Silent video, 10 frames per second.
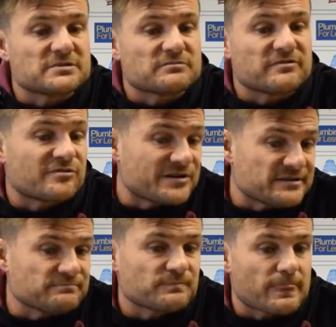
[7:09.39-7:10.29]
We've
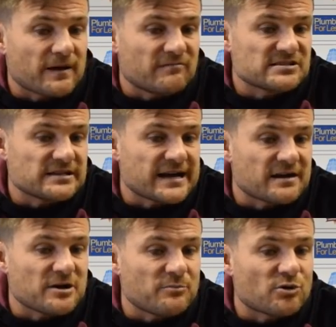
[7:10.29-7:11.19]
already, obviously,
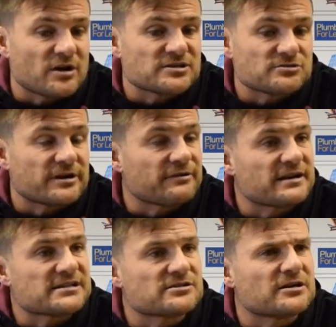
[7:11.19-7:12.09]
Adam O'Brien's already
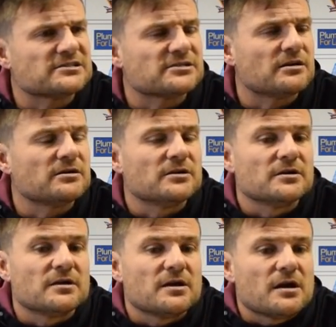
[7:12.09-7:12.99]
re-signed. So,
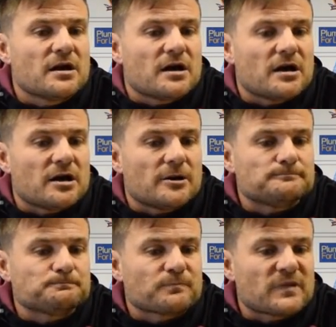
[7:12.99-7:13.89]

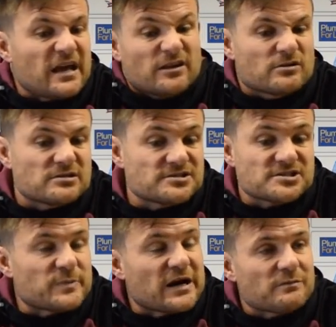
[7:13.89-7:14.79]
yeah, look, it's
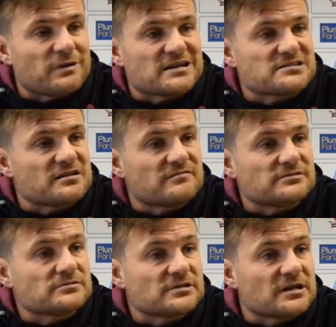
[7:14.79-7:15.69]
just part and parcel of it.